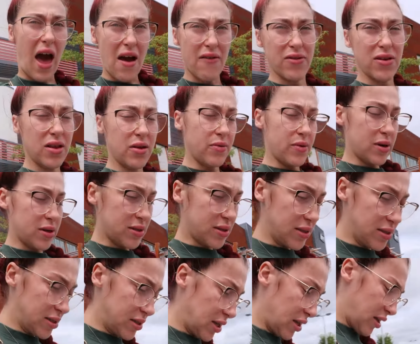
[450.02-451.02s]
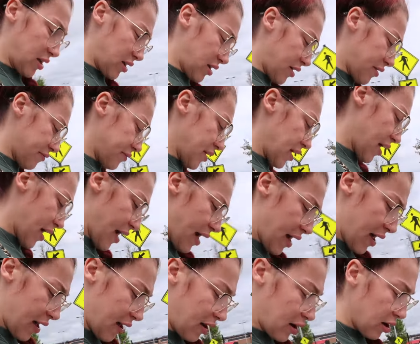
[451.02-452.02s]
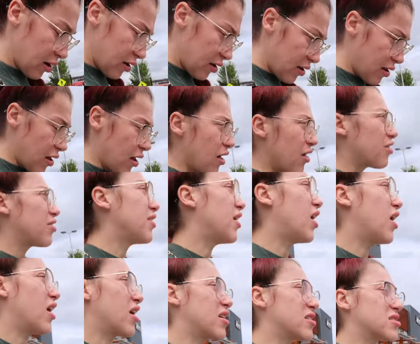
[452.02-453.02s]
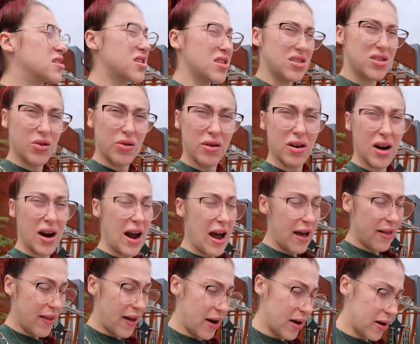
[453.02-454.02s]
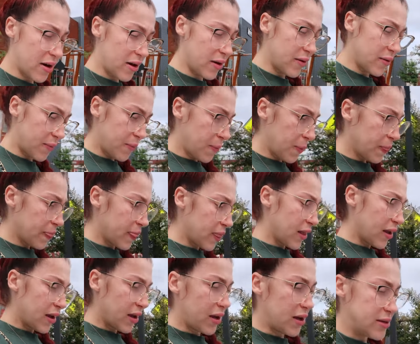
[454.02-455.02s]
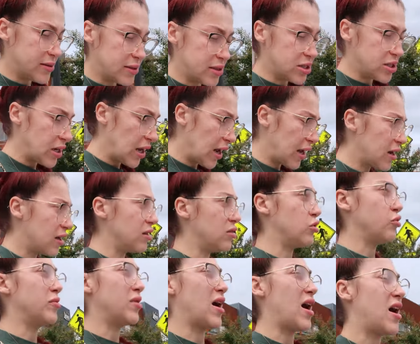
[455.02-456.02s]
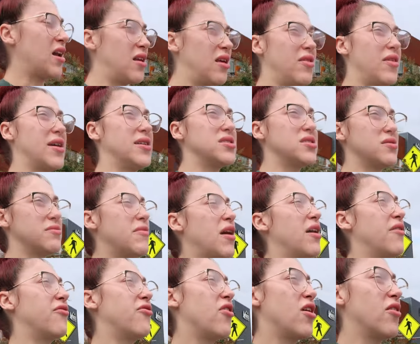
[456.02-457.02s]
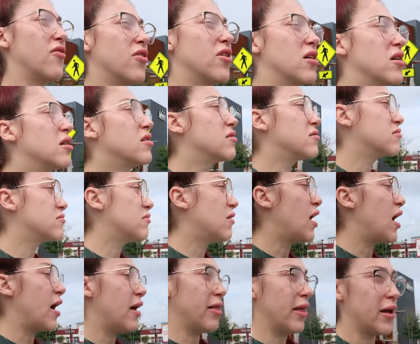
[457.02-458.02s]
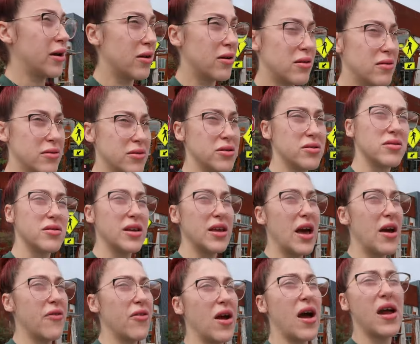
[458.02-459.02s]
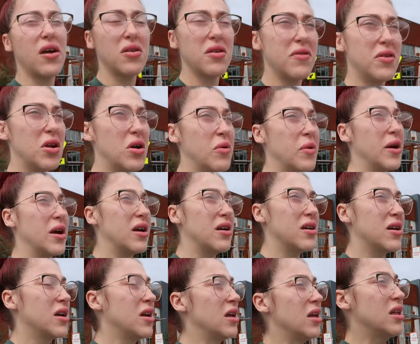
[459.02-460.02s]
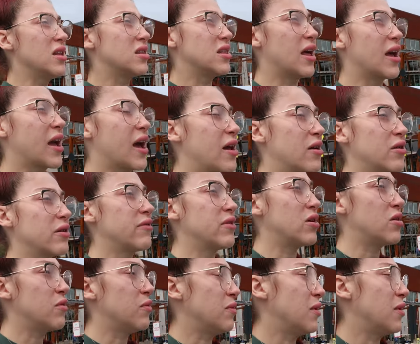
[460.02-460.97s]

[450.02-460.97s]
I really wanted to see if they had the Artist Couture highlighter in the shade Illuminati. That's my favorite highlighter literally ever. I don't even know where, like, I don't even know